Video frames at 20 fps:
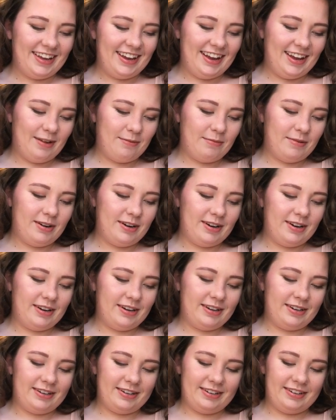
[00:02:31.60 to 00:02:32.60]
And I'm
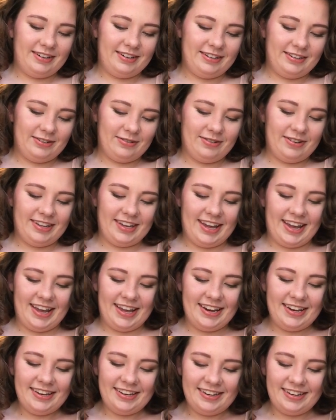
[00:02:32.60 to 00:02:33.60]
gonna do it
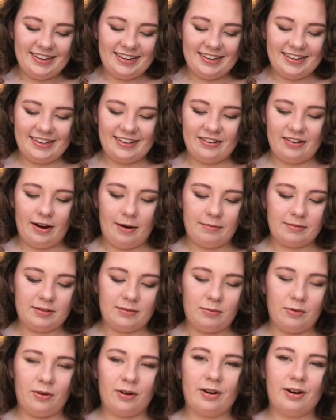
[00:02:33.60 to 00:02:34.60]
again. Grab
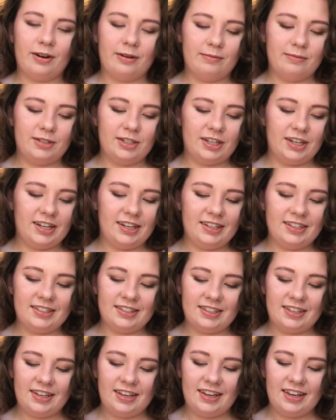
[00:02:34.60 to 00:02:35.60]
some more cream
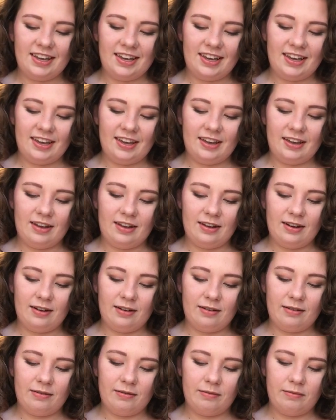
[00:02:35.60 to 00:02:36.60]
cheese
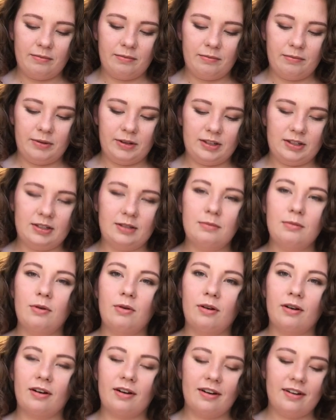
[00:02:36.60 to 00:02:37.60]
and put some
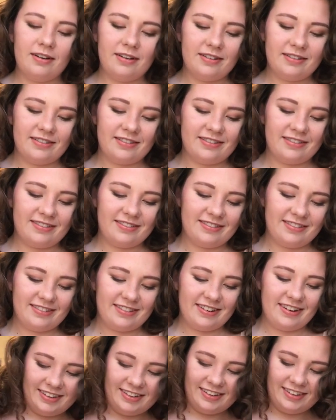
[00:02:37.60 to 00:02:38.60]
more on.
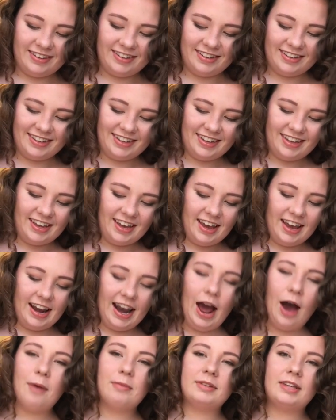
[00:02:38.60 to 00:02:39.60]
And
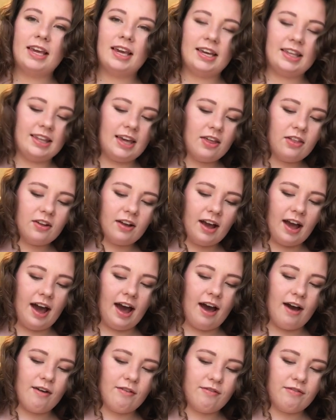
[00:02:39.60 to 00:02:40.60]
now I'm taking the other
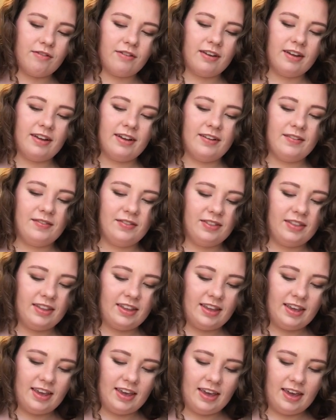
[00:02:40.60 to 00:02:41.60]
half
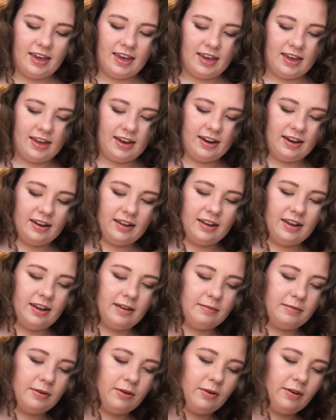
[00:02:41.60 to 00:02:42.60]
and
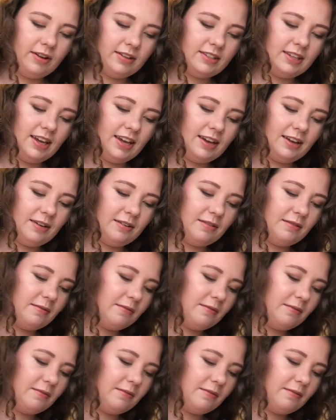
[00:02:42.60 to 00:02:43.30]
I'm gonna hit